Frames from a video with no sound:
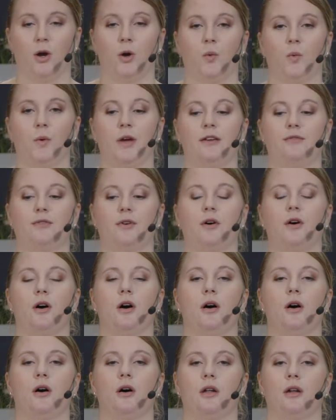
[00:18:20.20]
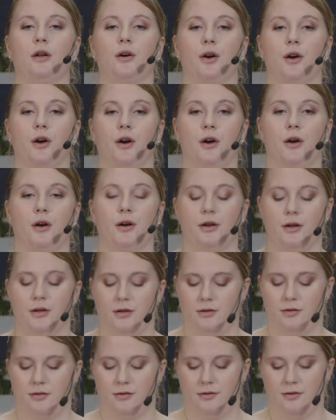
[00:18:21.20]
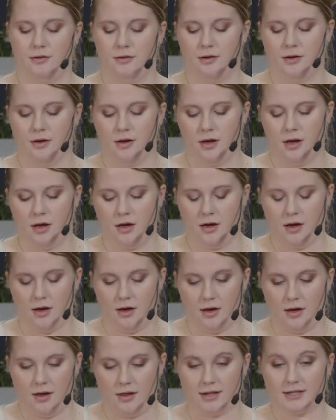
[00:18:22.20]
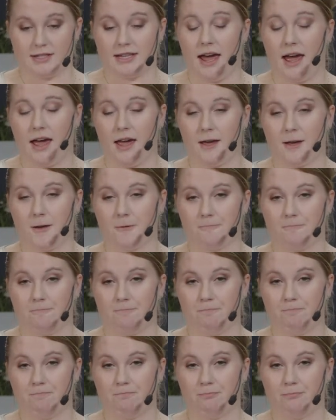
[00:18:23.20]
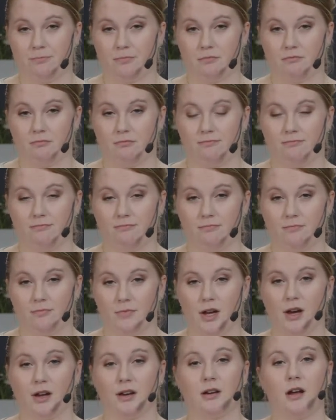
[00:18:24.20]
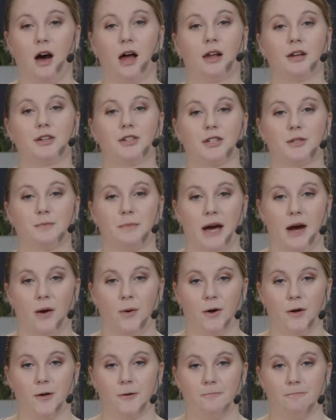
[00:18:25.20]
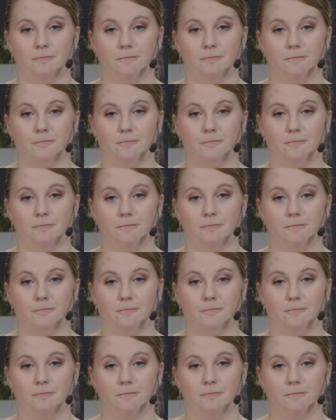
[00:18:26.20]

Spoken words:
We've all heard the saying, knowledge is power.